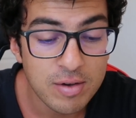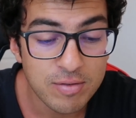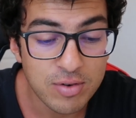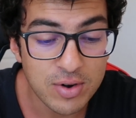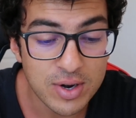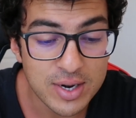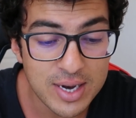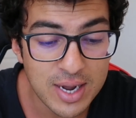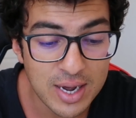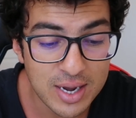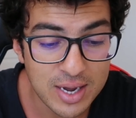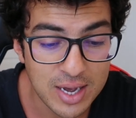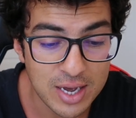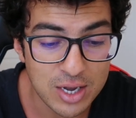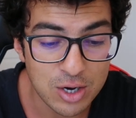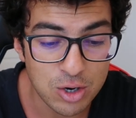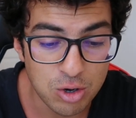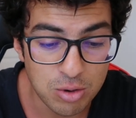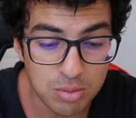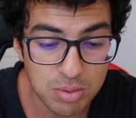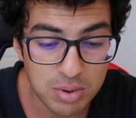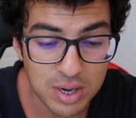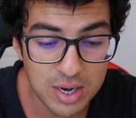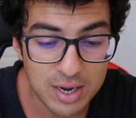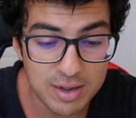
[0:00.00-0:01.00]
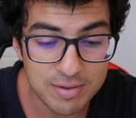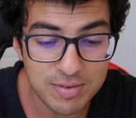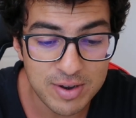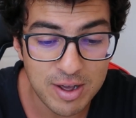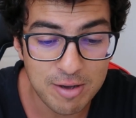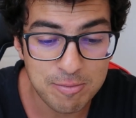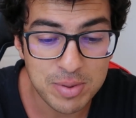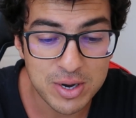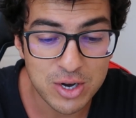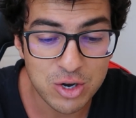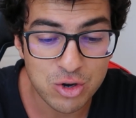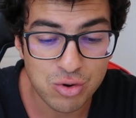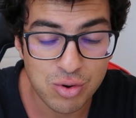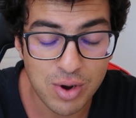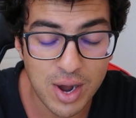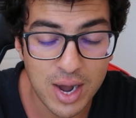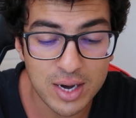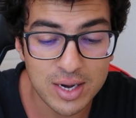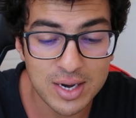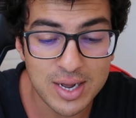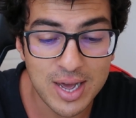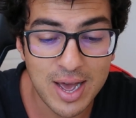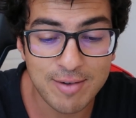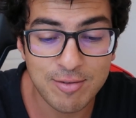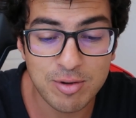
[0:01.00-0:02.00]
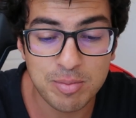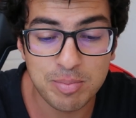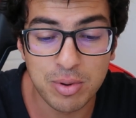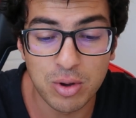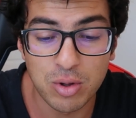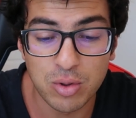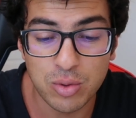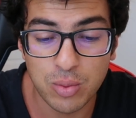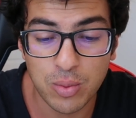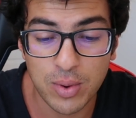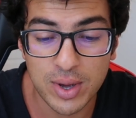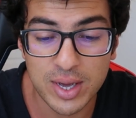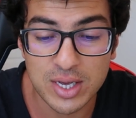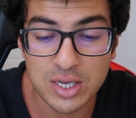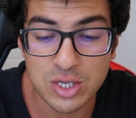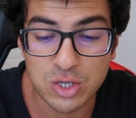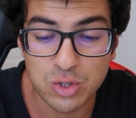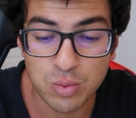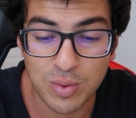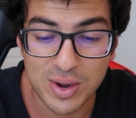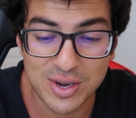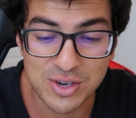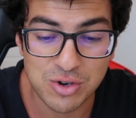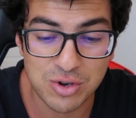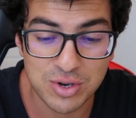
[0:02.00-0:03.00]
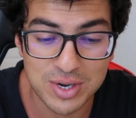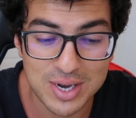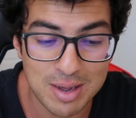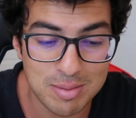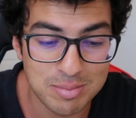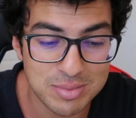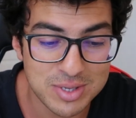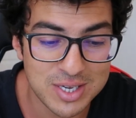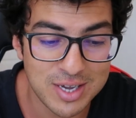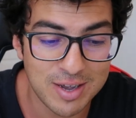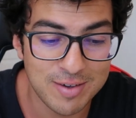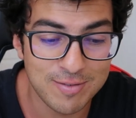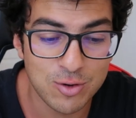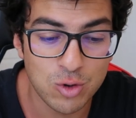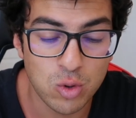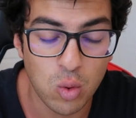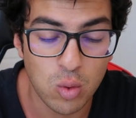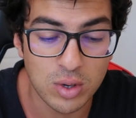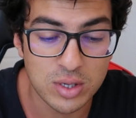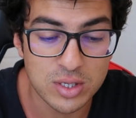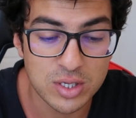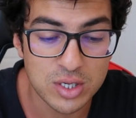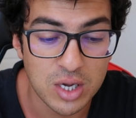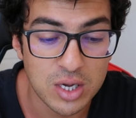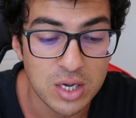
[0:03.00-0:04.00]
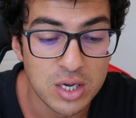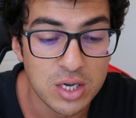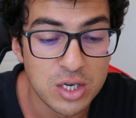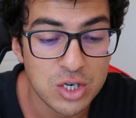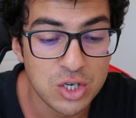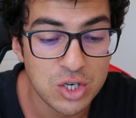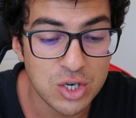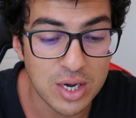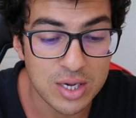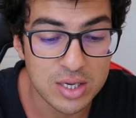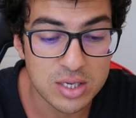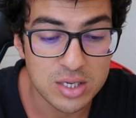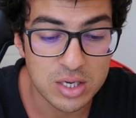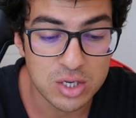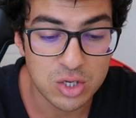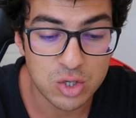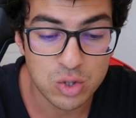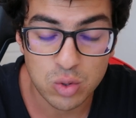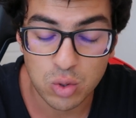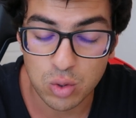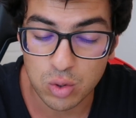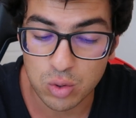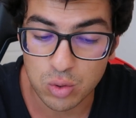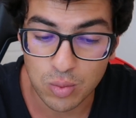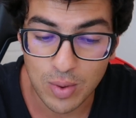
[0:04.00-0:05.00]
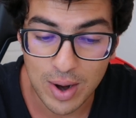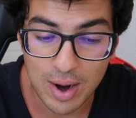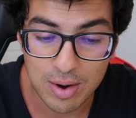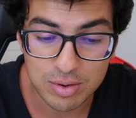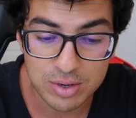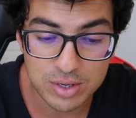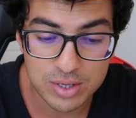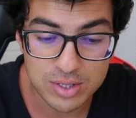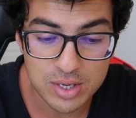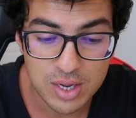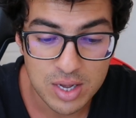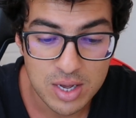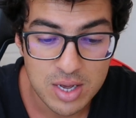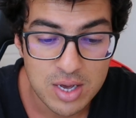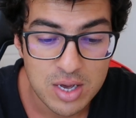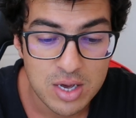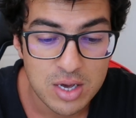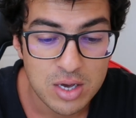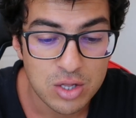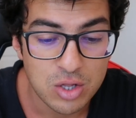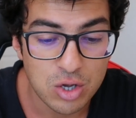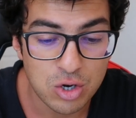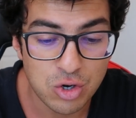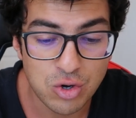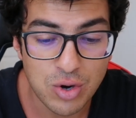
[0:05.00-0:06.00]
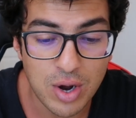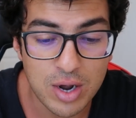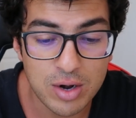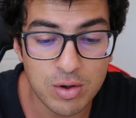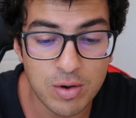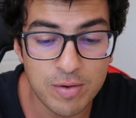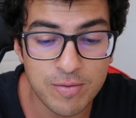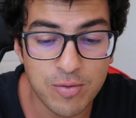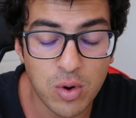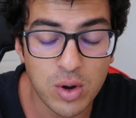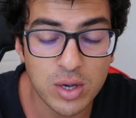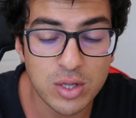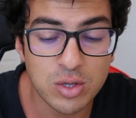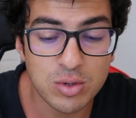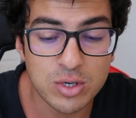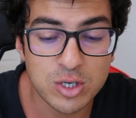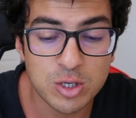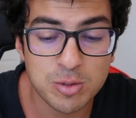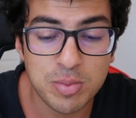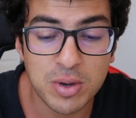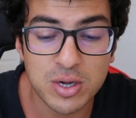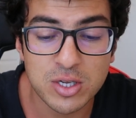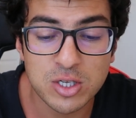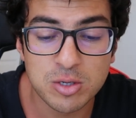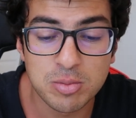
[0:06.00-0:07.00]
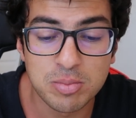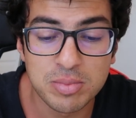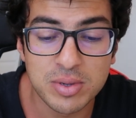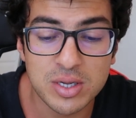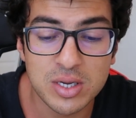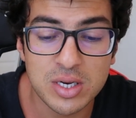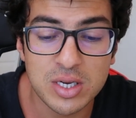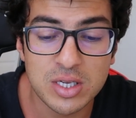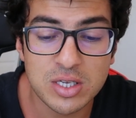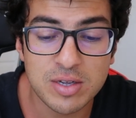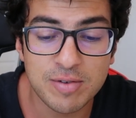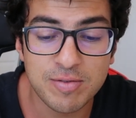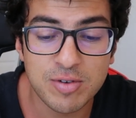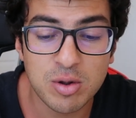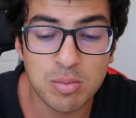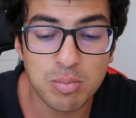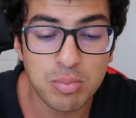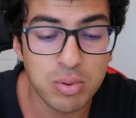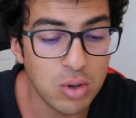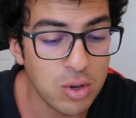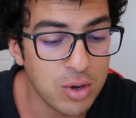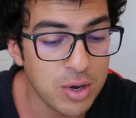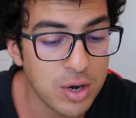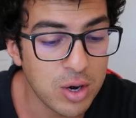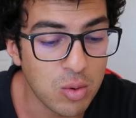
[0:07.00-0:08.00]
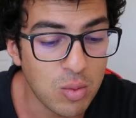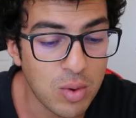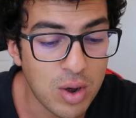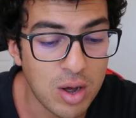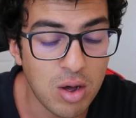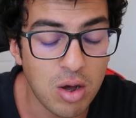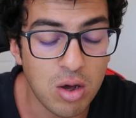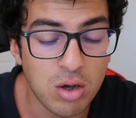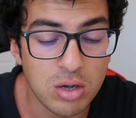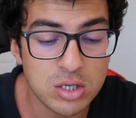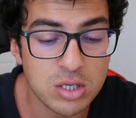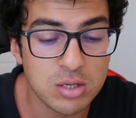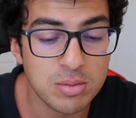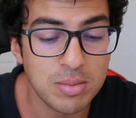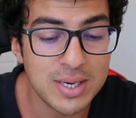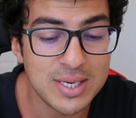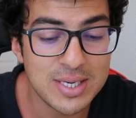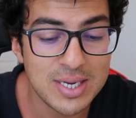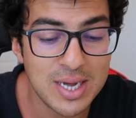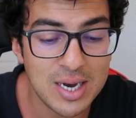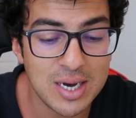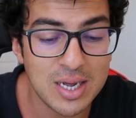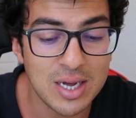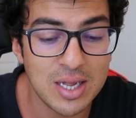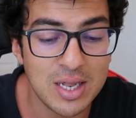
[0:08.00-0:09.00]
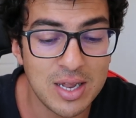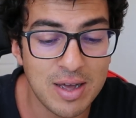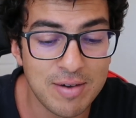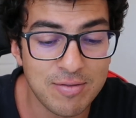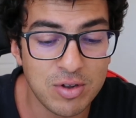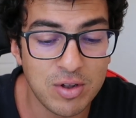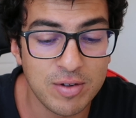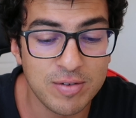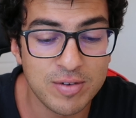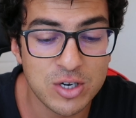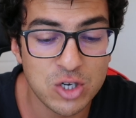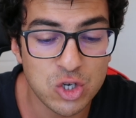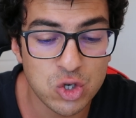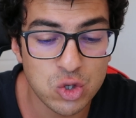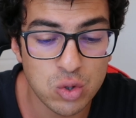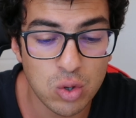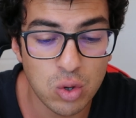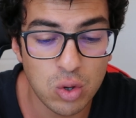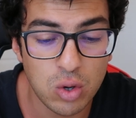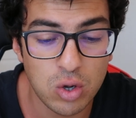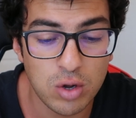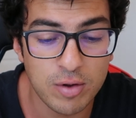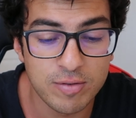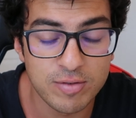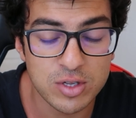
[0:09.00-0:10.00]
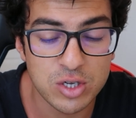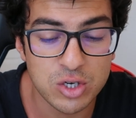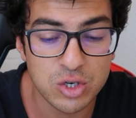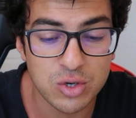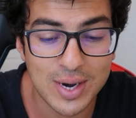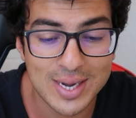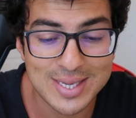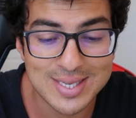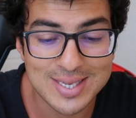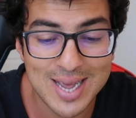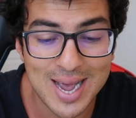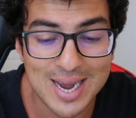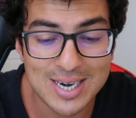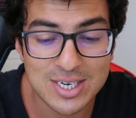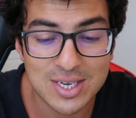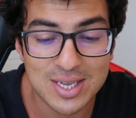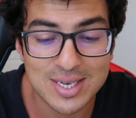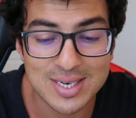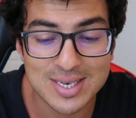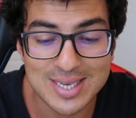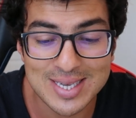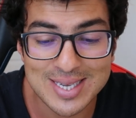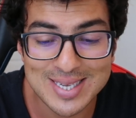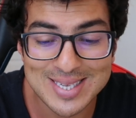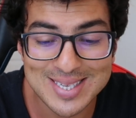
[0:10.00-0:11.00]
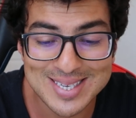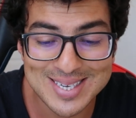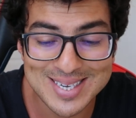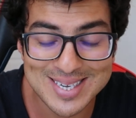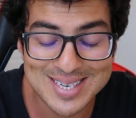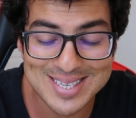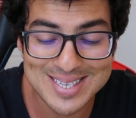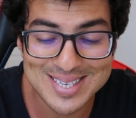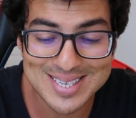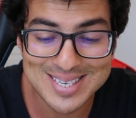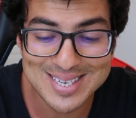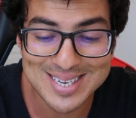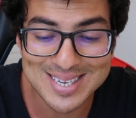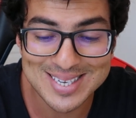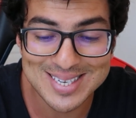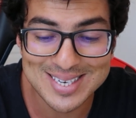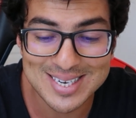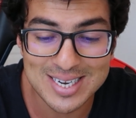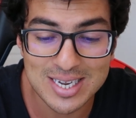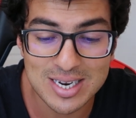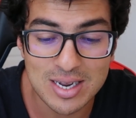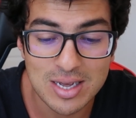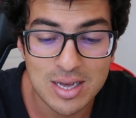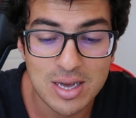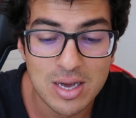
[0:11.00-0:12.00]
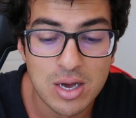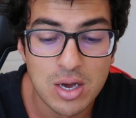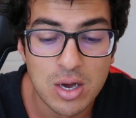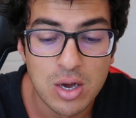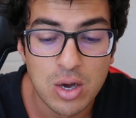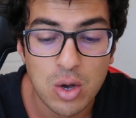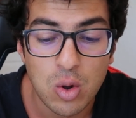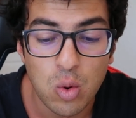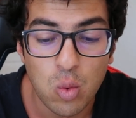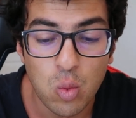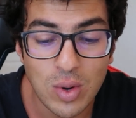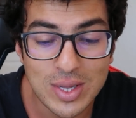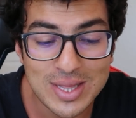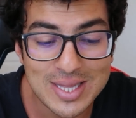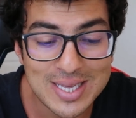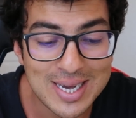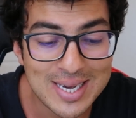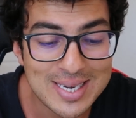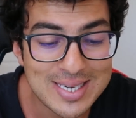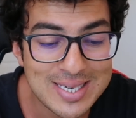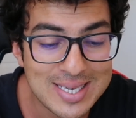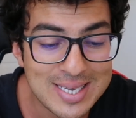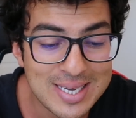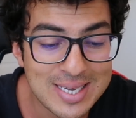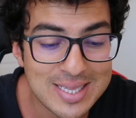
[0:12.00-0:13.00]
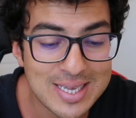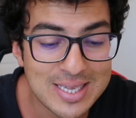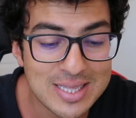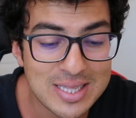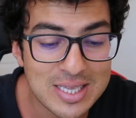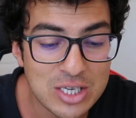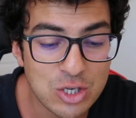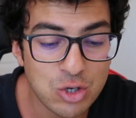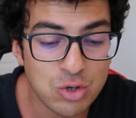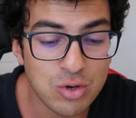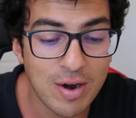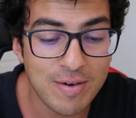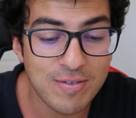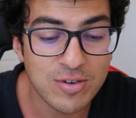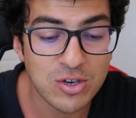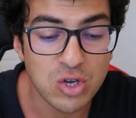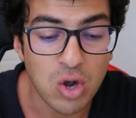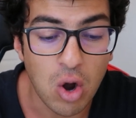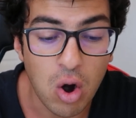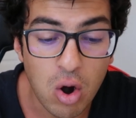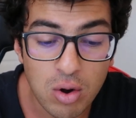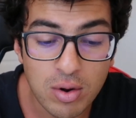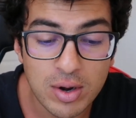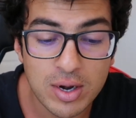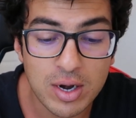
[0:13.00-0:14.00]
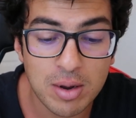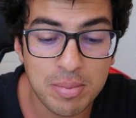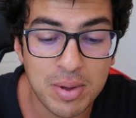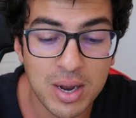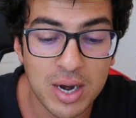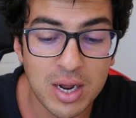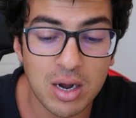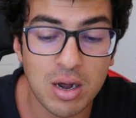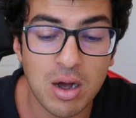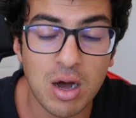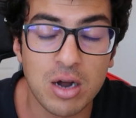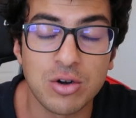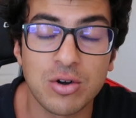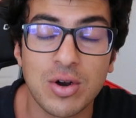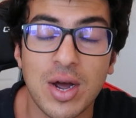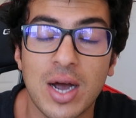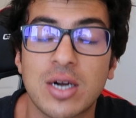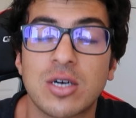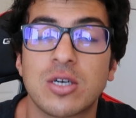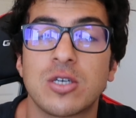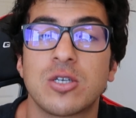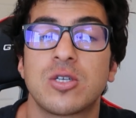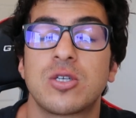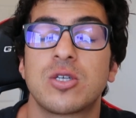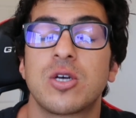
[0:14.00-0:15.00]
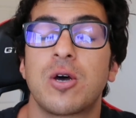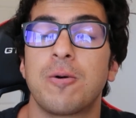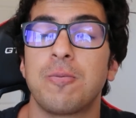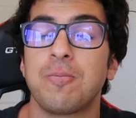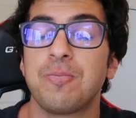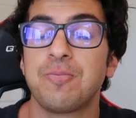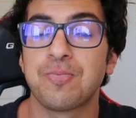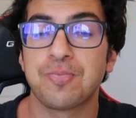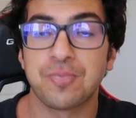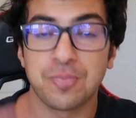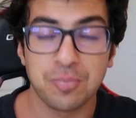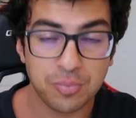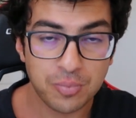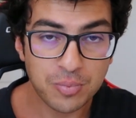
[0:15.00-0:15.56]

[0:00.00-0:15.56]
For a decade, Uber and Lyft have been trying to have it both ways, Rachel Dempsey of Towards Justice told Routers. They're trying to avoid the responsibilities of an employer while also maintaining a level of control over the transaction that is consistent with the idea that these drivers are independent contractors. So